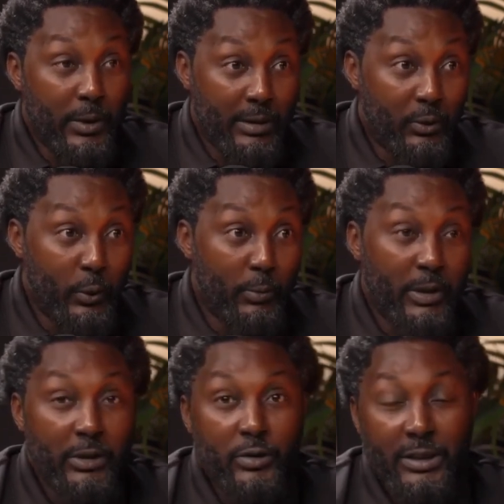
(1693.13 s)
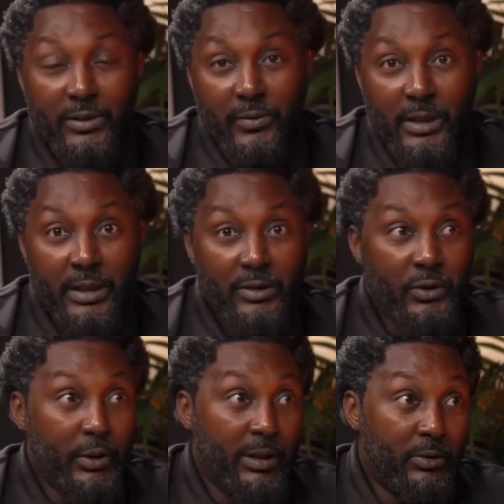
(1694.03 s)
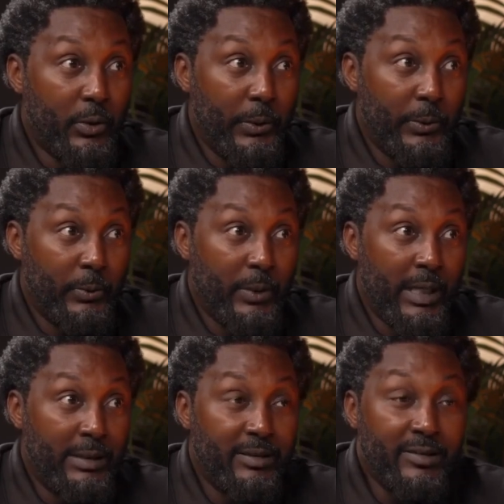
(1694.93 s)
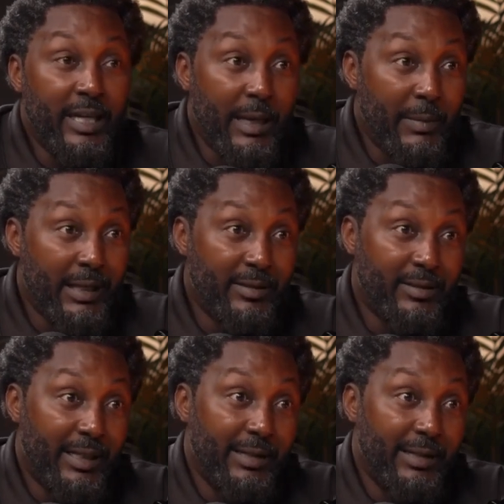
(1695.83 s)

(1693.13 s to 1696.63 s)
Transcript: You can do money transfers, you can do entertainment,